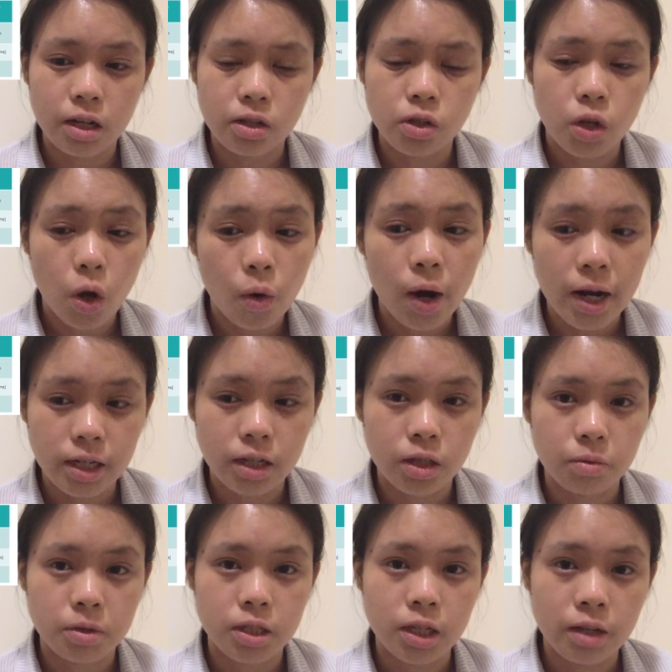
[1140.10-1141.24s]
no idea there
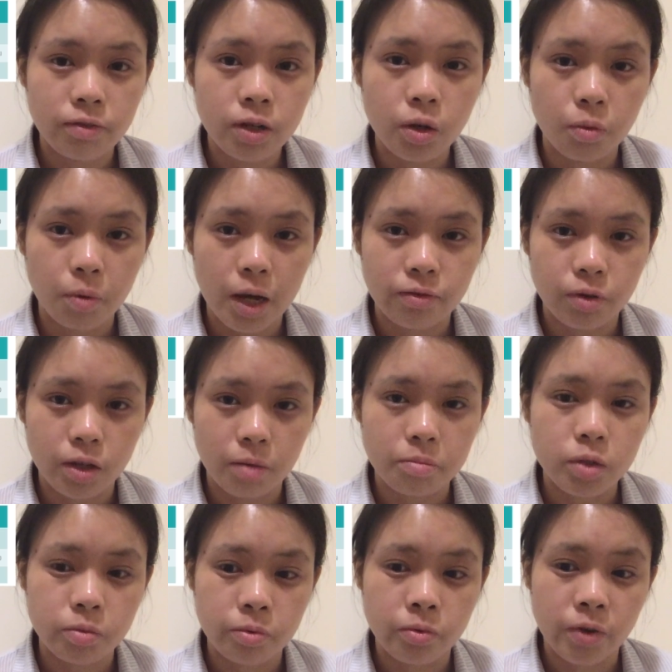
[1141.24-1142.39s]
was even a way for them
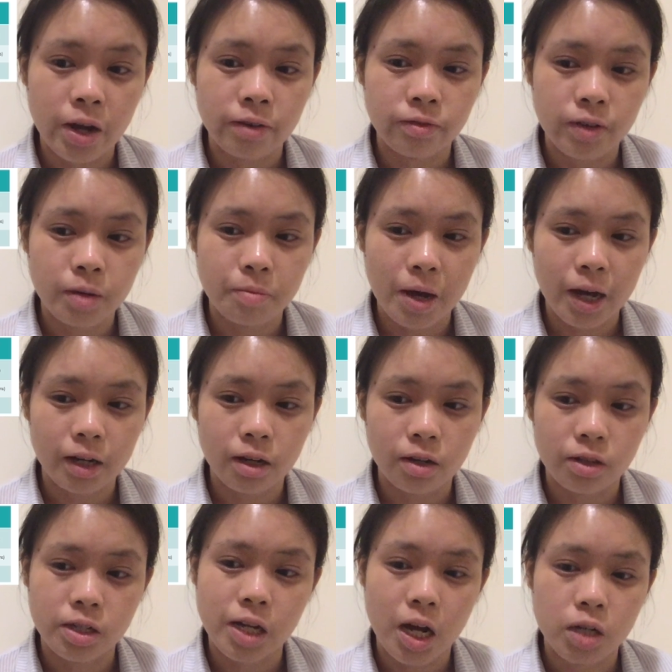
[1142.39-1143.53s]
to provide feedback on
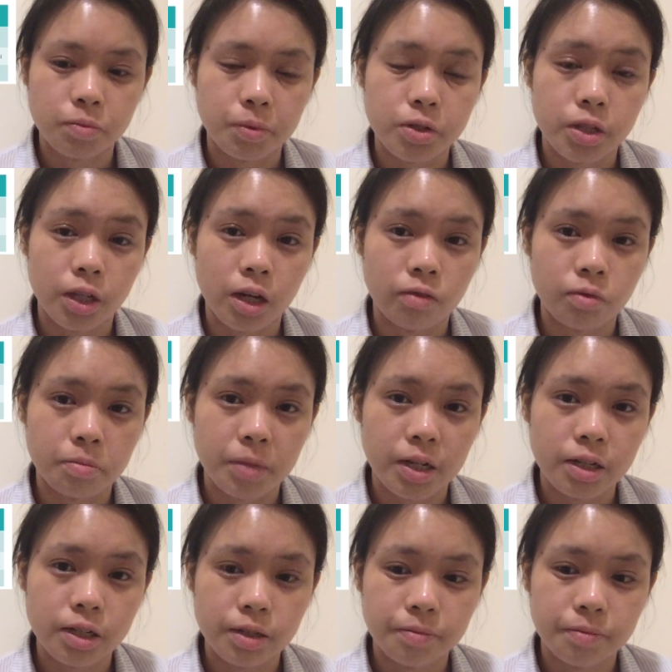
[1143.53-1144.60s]
the dashboard to the government.